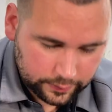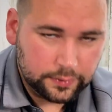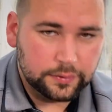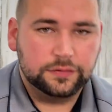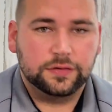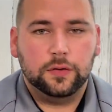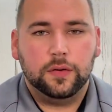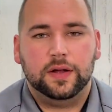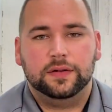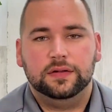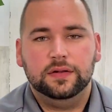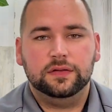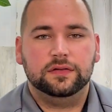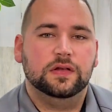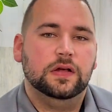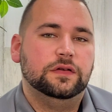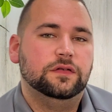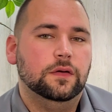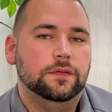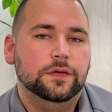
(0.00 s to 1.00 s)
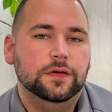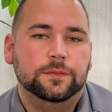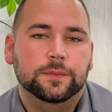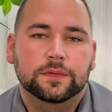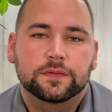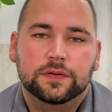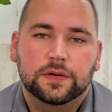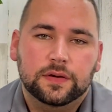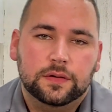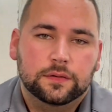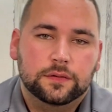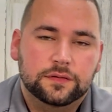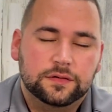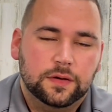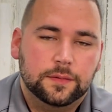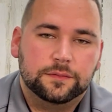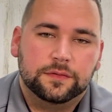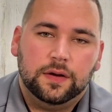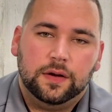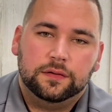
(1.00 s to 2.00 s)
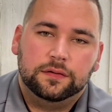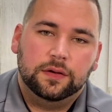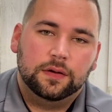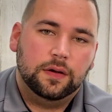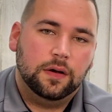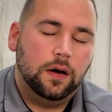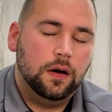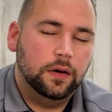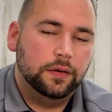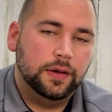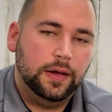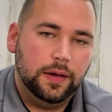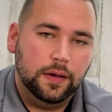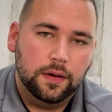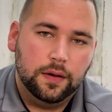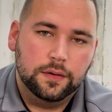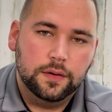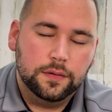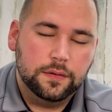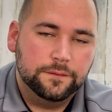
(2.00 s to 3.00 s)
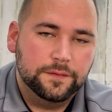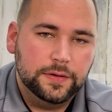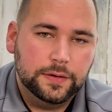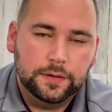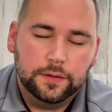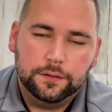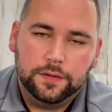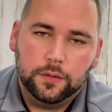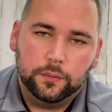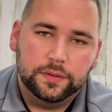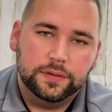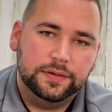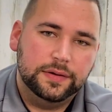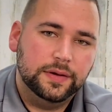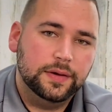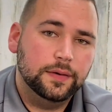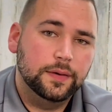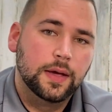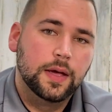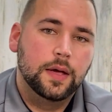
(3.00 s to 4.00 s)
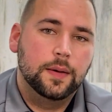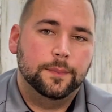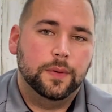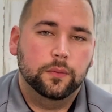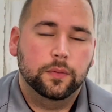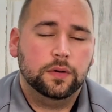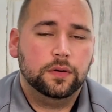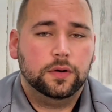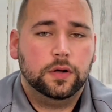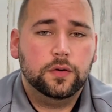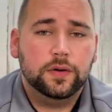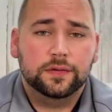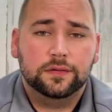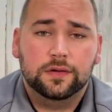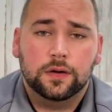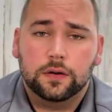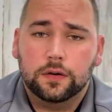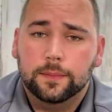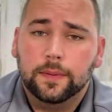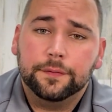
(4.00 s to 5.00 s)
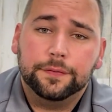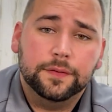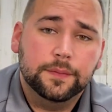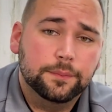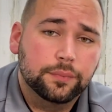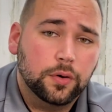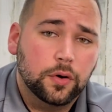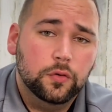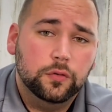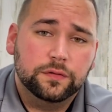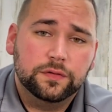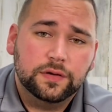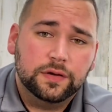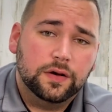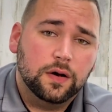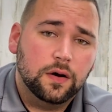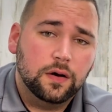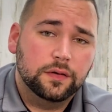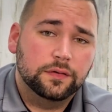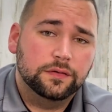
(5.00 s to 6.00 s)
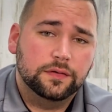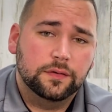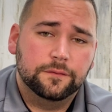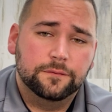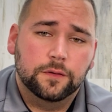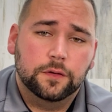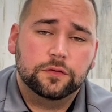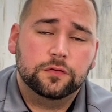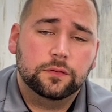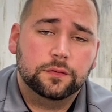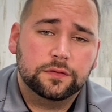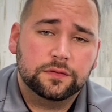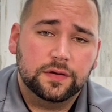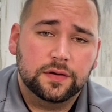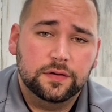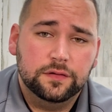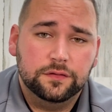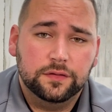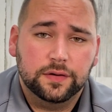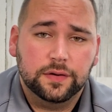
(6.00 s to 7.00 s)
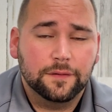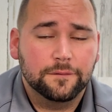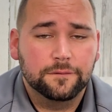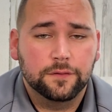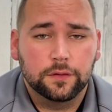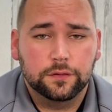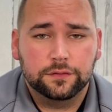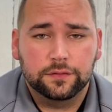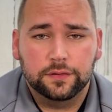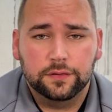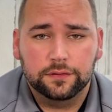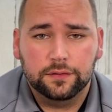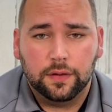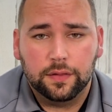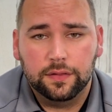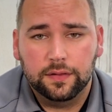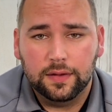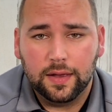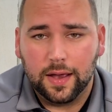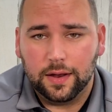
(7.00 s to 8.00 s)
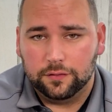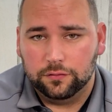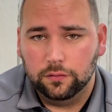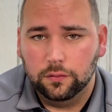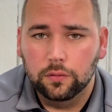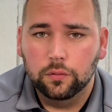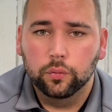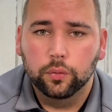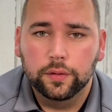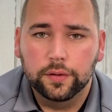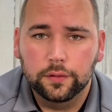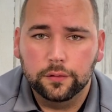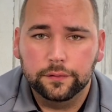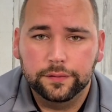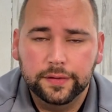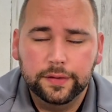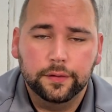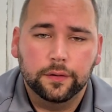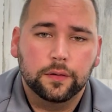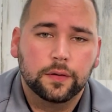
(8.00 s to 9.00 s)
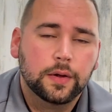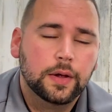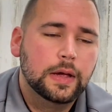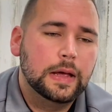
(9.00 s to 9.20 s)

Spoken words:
So I did touch on this particular subject on another video that we did, but we're going to go ahead and talk about the pros and cons of virtual staging versus the actual real deal.